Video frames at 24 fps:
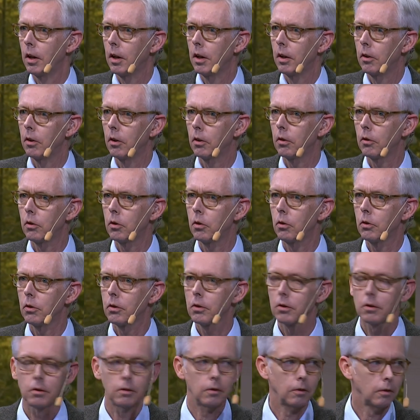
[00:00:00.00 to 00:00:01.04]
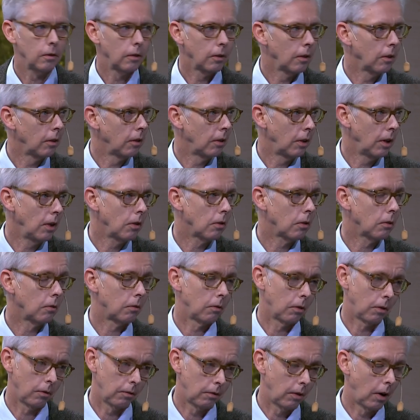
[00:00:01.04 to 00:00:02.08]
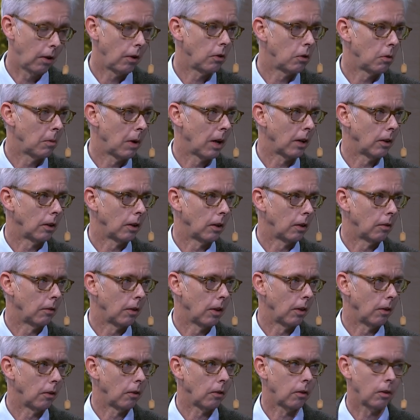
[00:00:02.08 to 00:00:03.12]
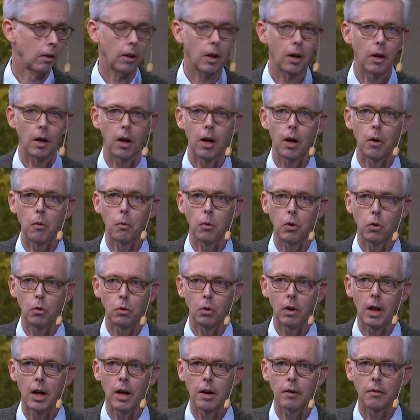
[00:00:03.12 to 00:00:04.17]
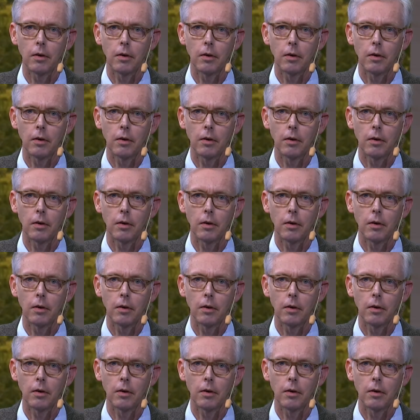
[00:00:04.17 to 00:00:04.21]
that, of course, these are very dramatic events. We all have